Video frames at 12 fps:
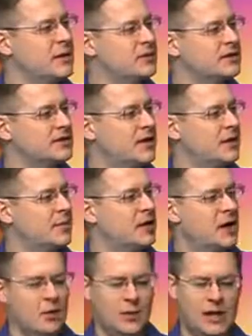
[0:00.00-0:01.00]
line up with Islam.
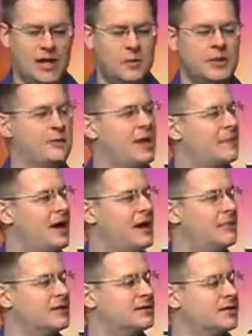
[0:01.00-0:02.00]
Well, I open up my
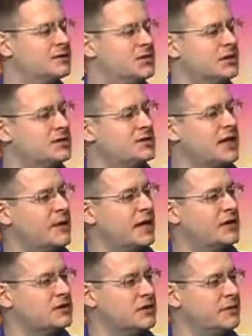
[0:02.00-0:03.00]
Bible, it says Jesus died
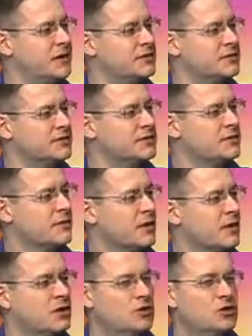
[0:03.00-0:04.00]
by crucifixion. Mm-hmm.
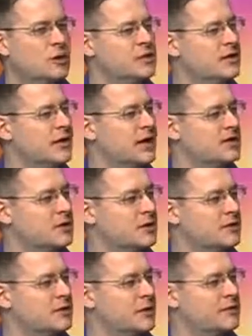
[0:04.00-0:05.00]
Who corrupted the
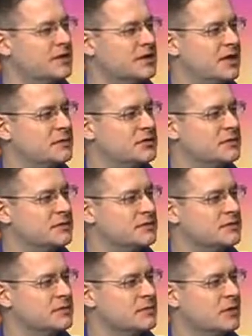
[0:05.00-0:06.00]
gospel, yeah. if Islam is true?
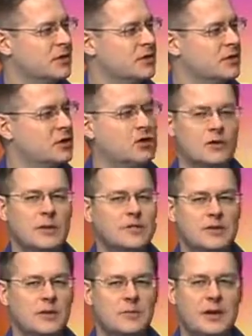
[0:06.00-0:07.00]
Right. Who
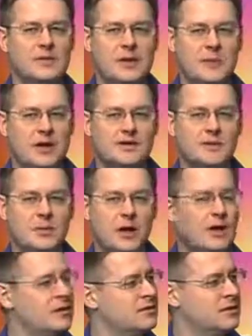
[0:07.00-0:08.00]
corrupted? Don't blame the Apostle
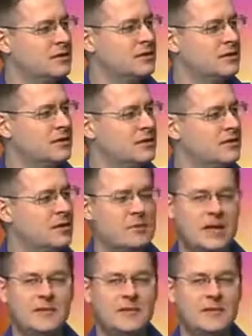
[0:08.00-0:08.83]
Paul. Don't